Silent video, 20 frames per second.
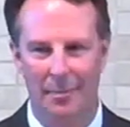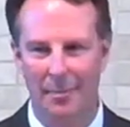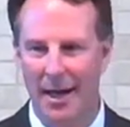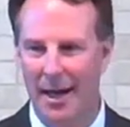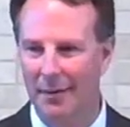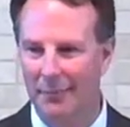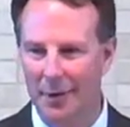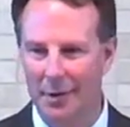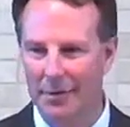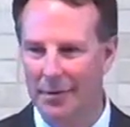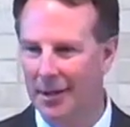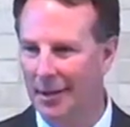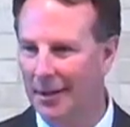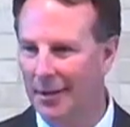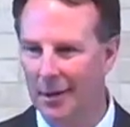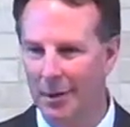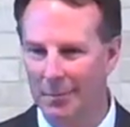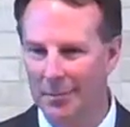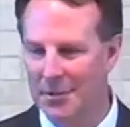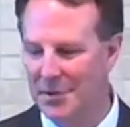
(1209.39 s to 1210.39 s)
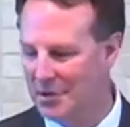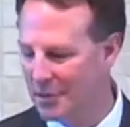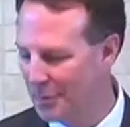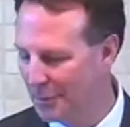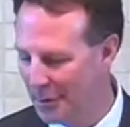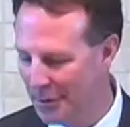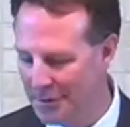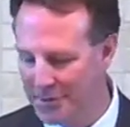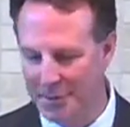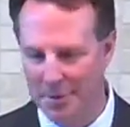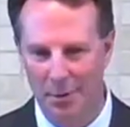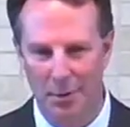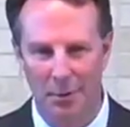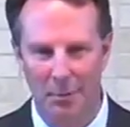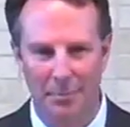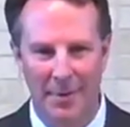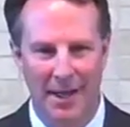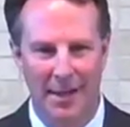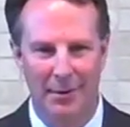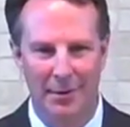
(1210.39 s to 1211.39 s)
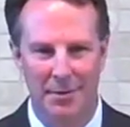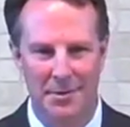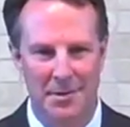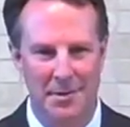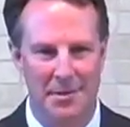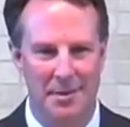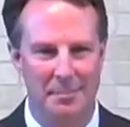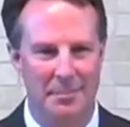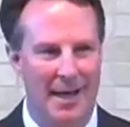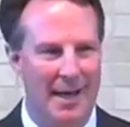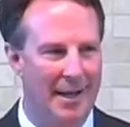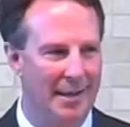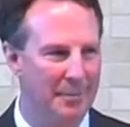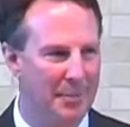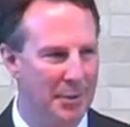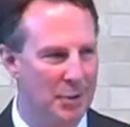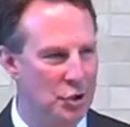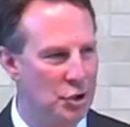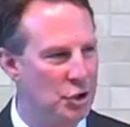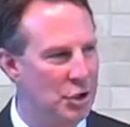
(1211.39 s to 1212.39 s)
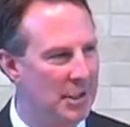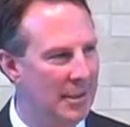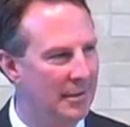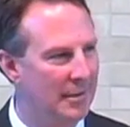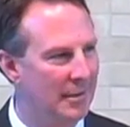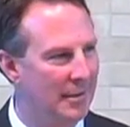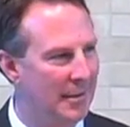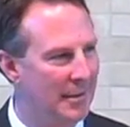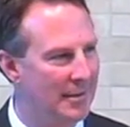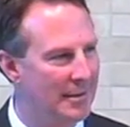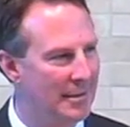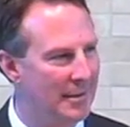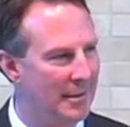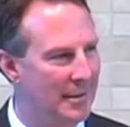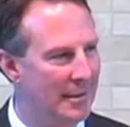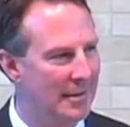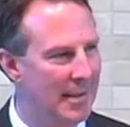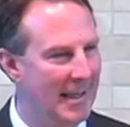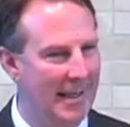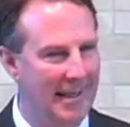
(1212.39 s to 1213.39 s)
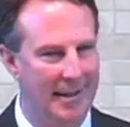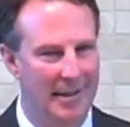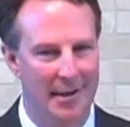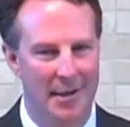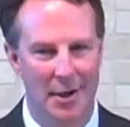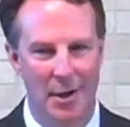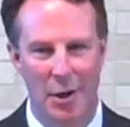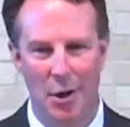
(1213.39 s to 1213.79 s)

Everything comes to a zero balance at the bottom of the sheet and things like that.